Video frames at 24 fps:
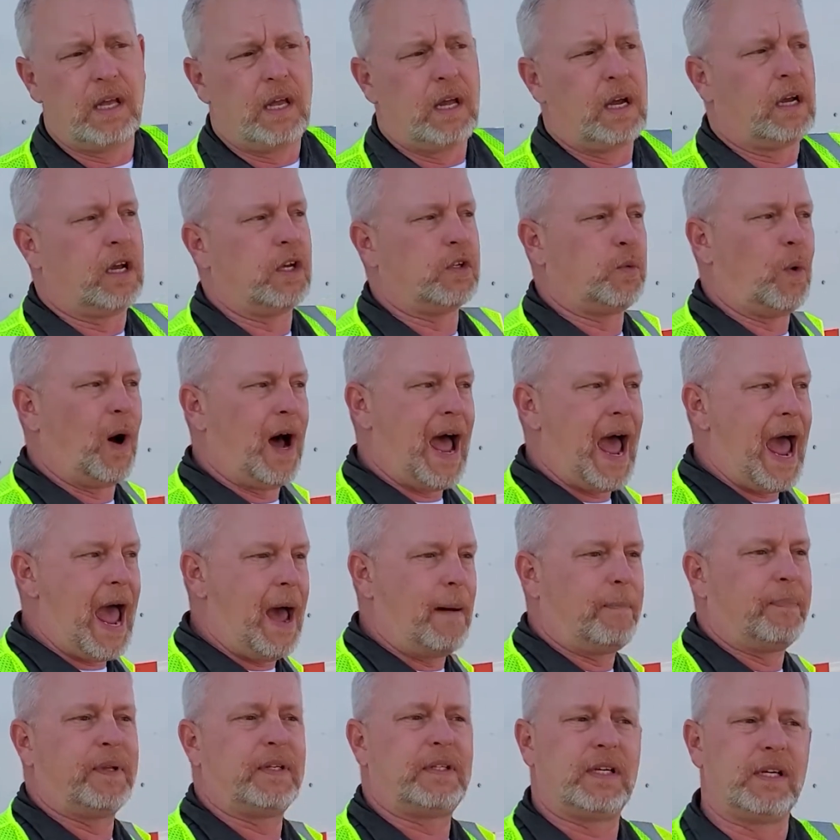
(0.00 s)
Because what
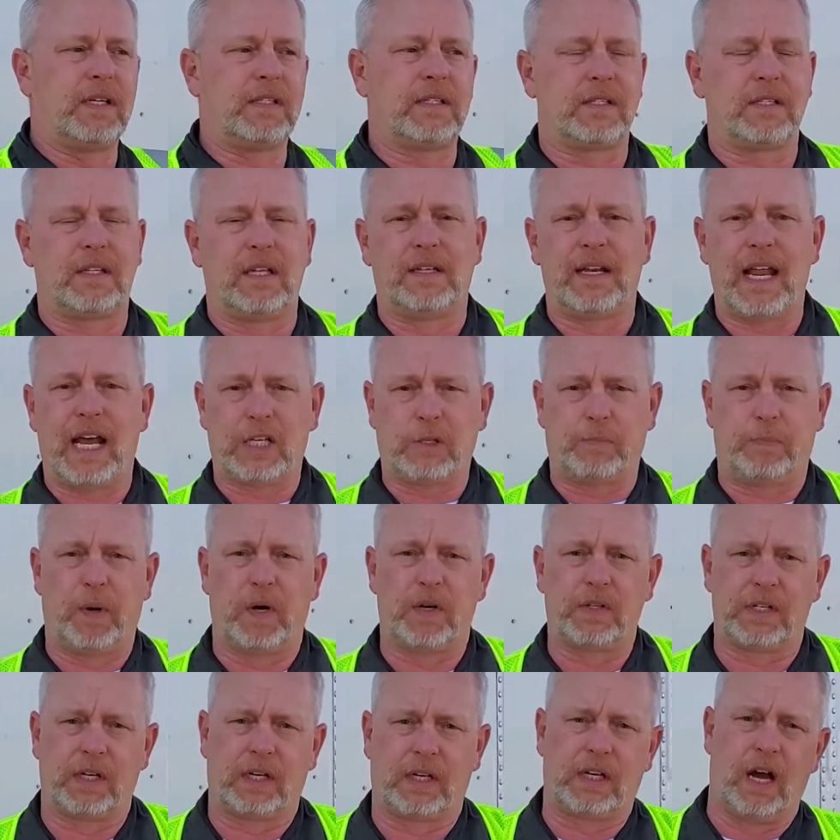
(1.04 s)
happens is the next
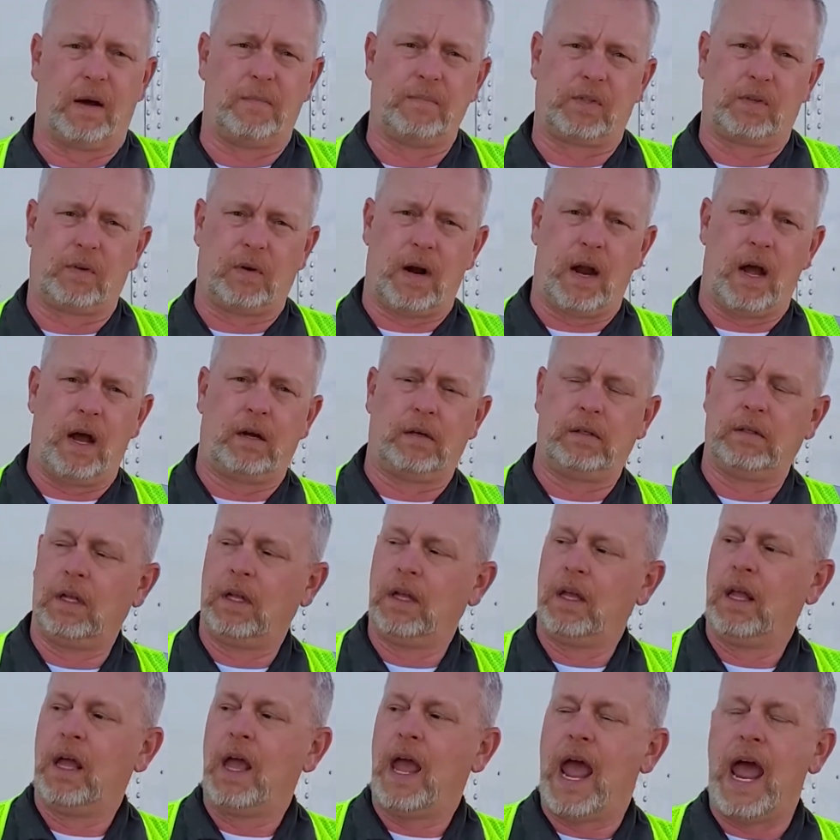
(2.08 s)
person comes around
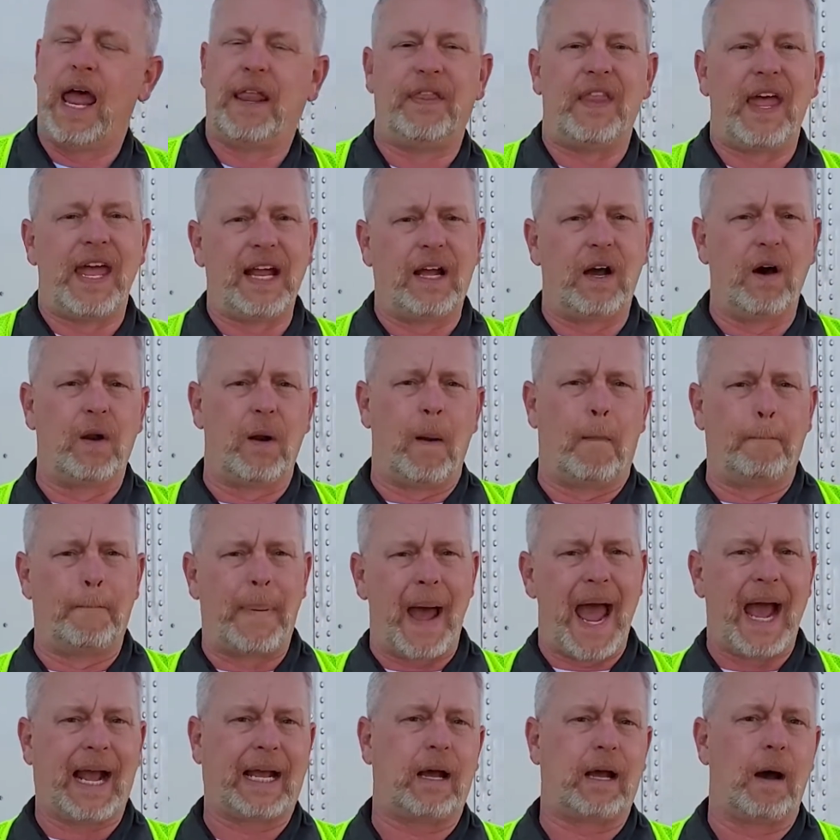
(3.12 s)
and they go to
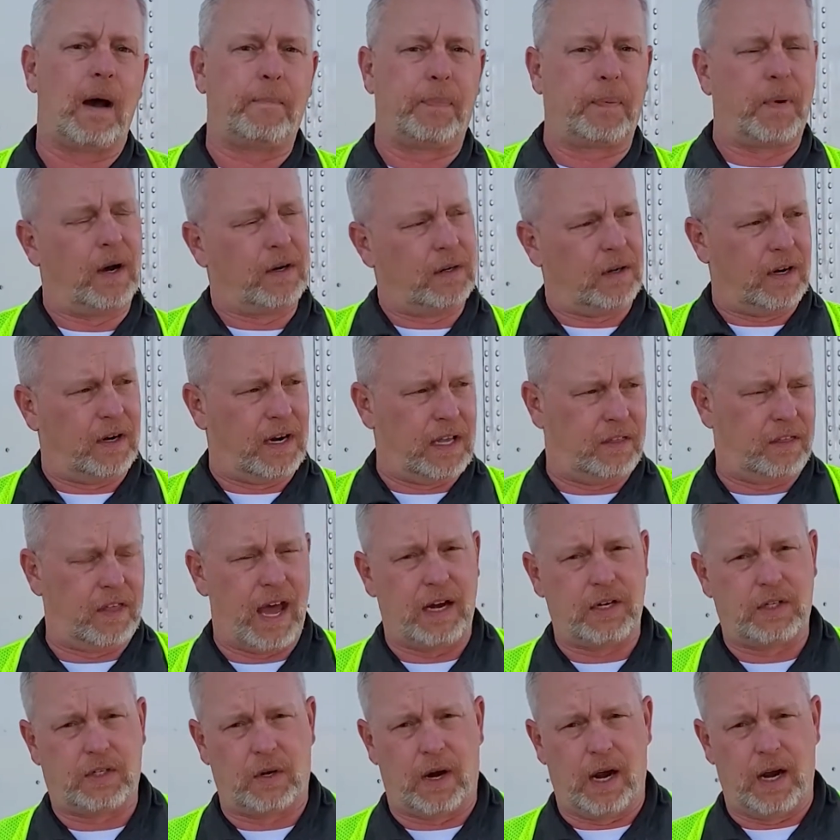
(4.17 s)
back up underneath
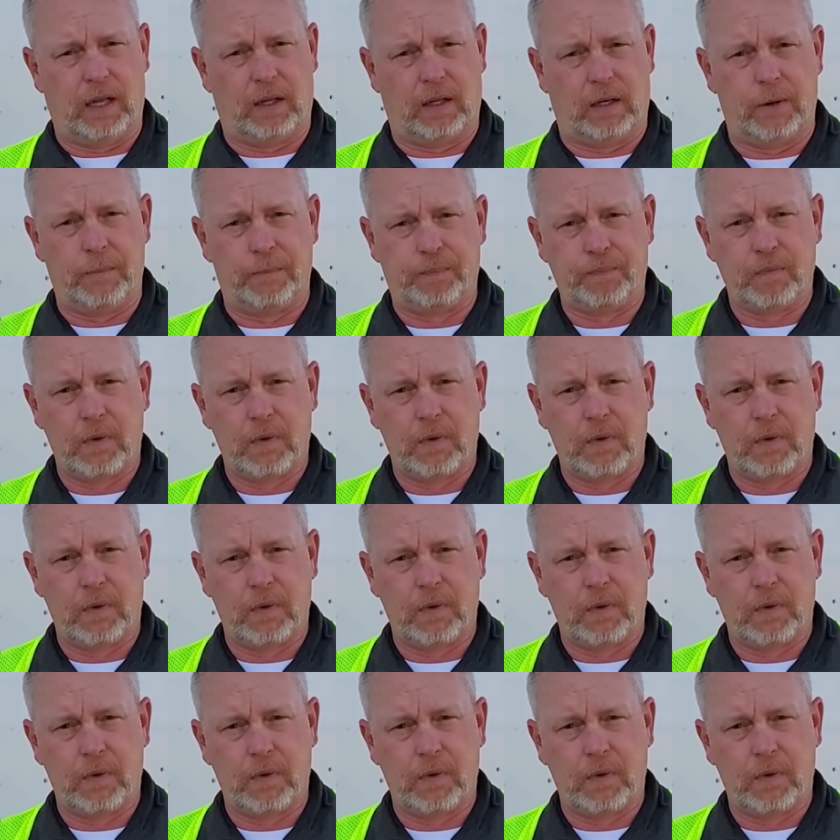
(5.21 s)
that trailer